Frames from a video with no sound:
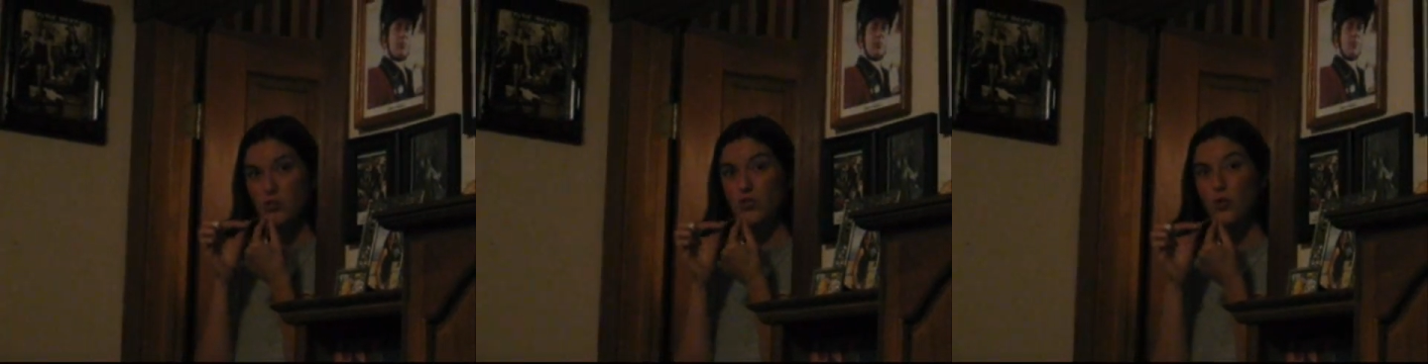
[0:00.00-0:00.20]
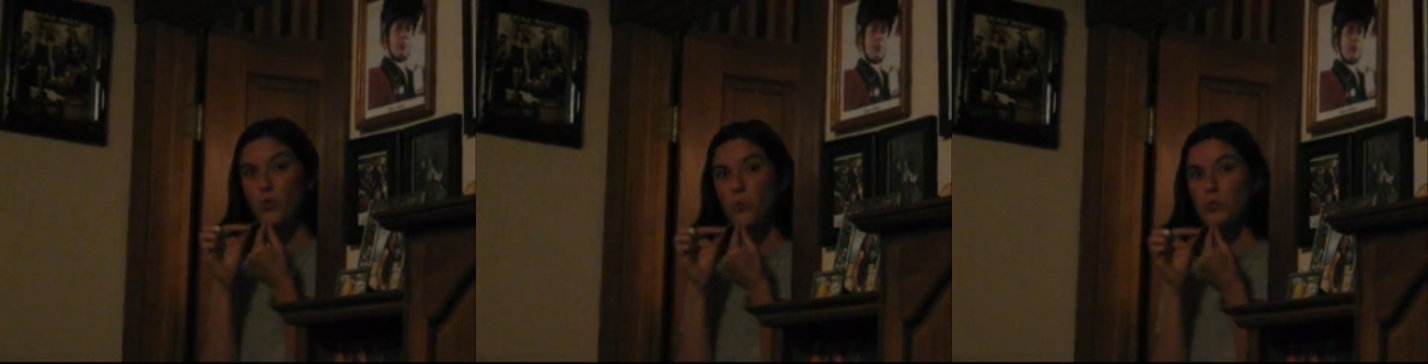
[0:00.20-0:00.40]

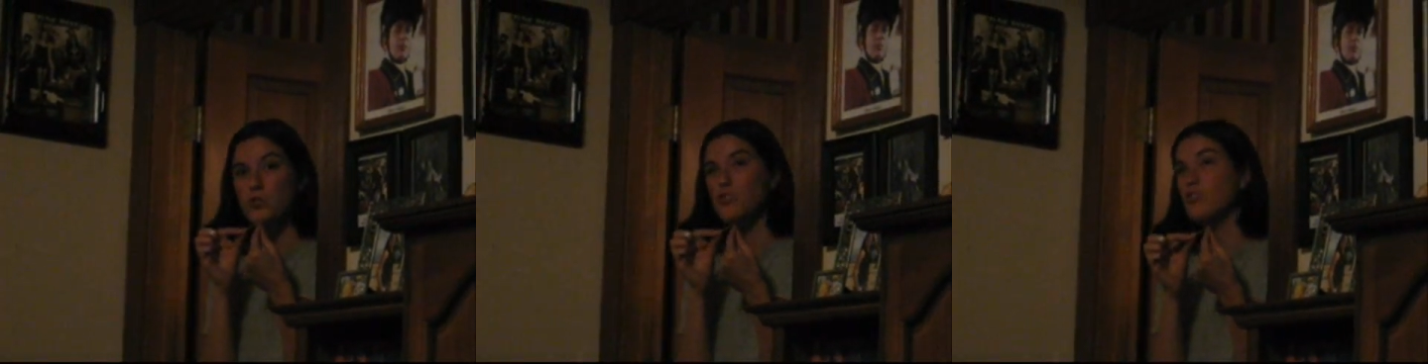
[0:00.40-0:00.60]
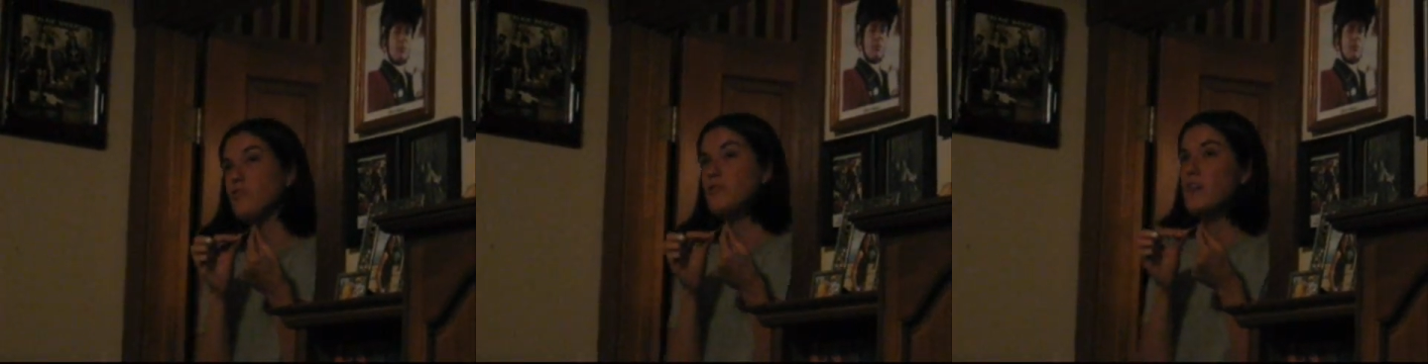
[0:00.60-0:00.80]
So,
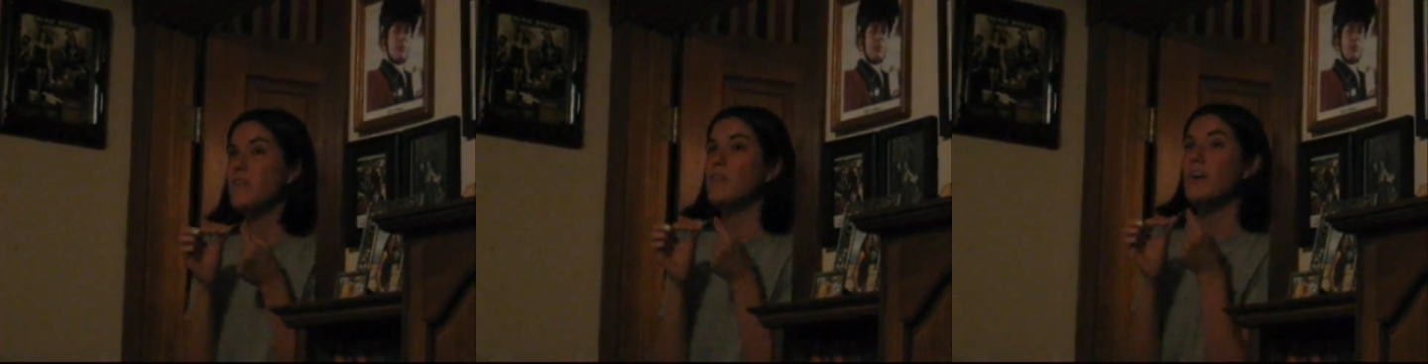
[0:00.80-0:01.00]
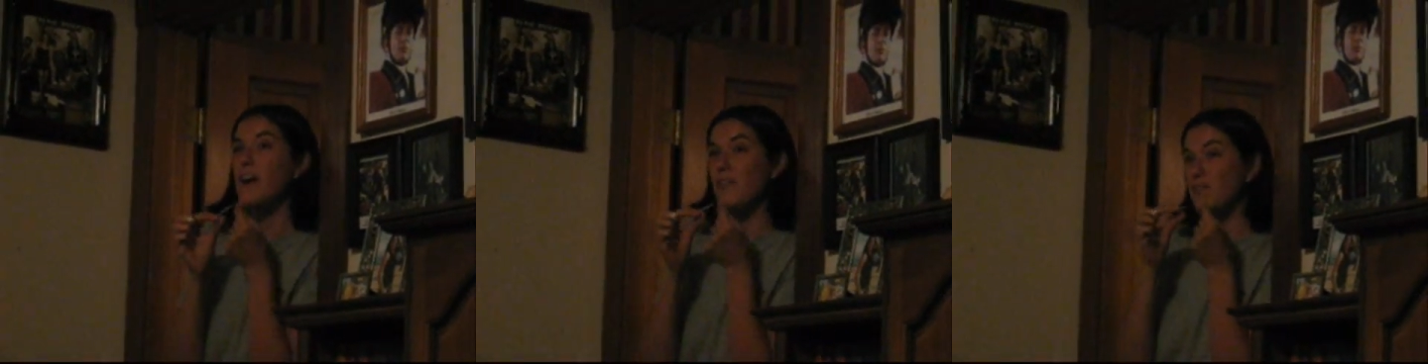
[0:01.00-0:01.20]
what's your
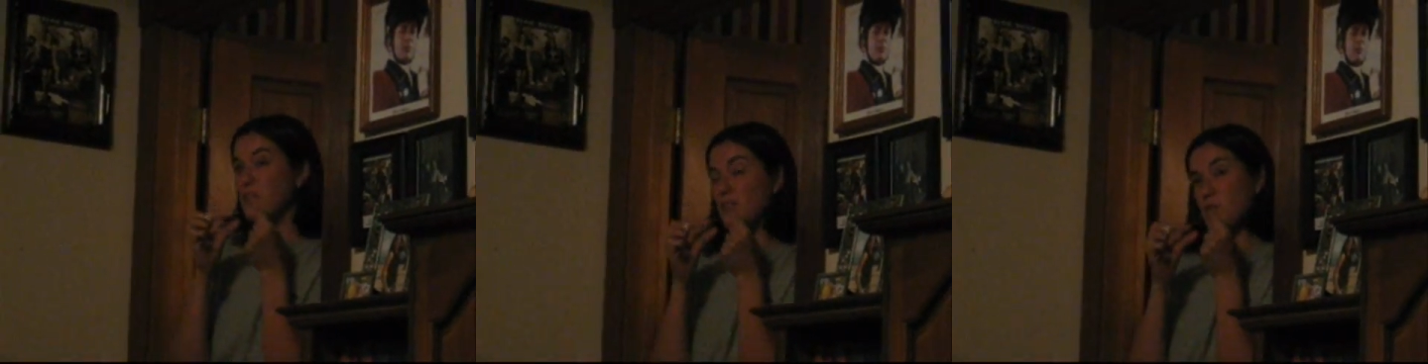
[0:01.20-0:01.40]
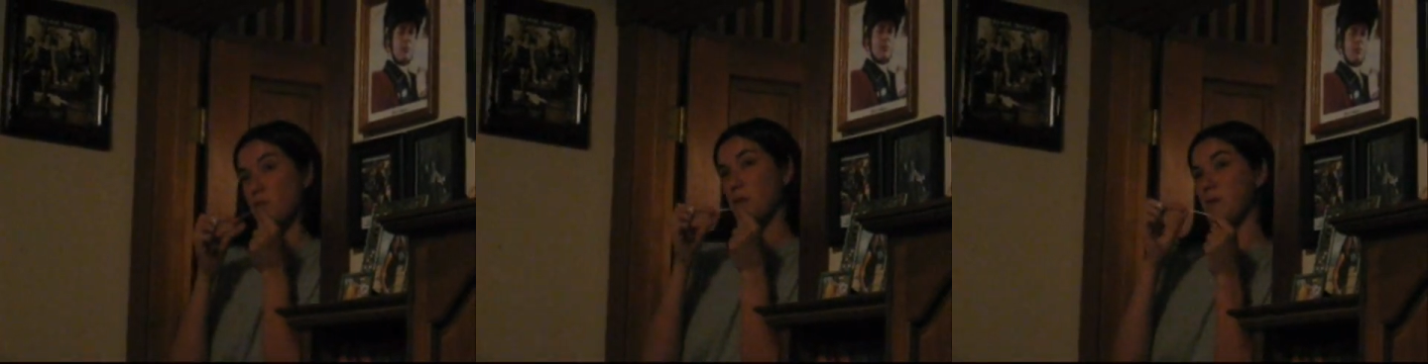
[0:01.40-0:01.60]
favorite
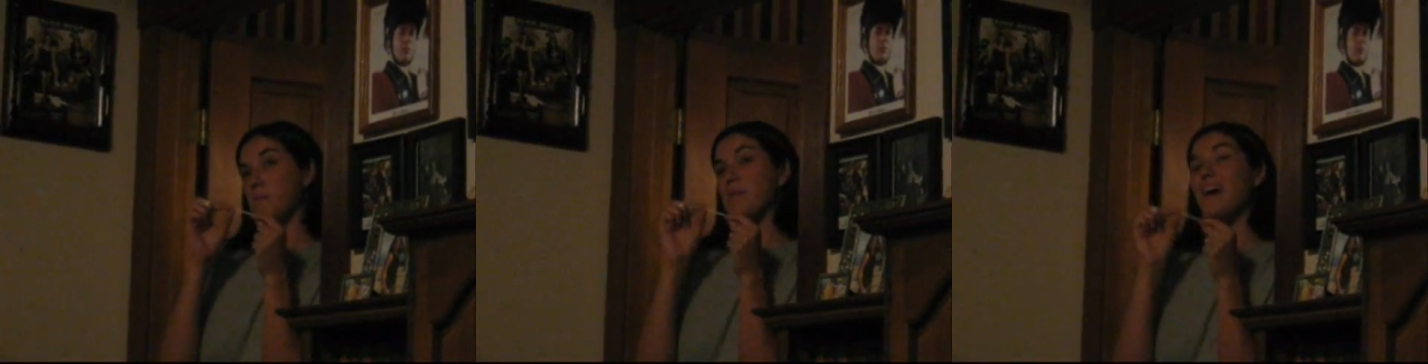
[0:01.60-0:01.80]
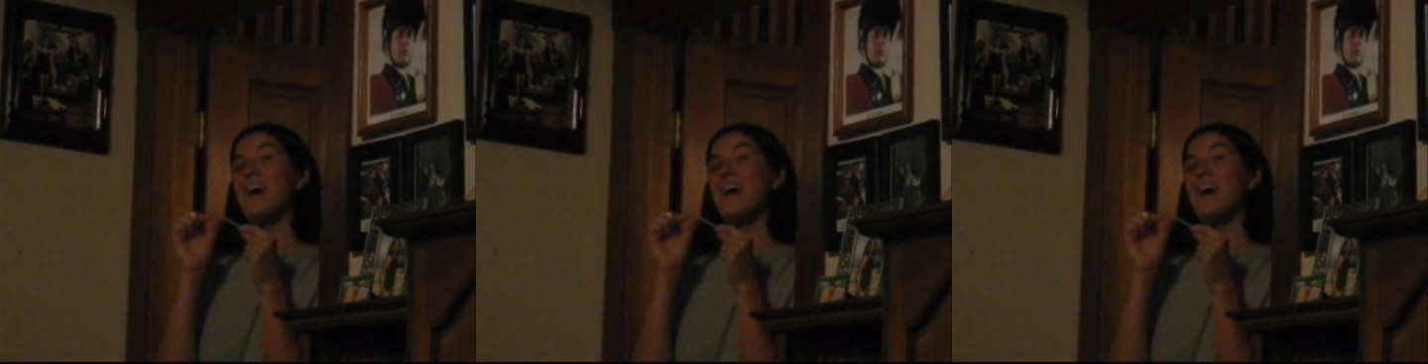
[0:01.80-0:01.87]
outfit to wear to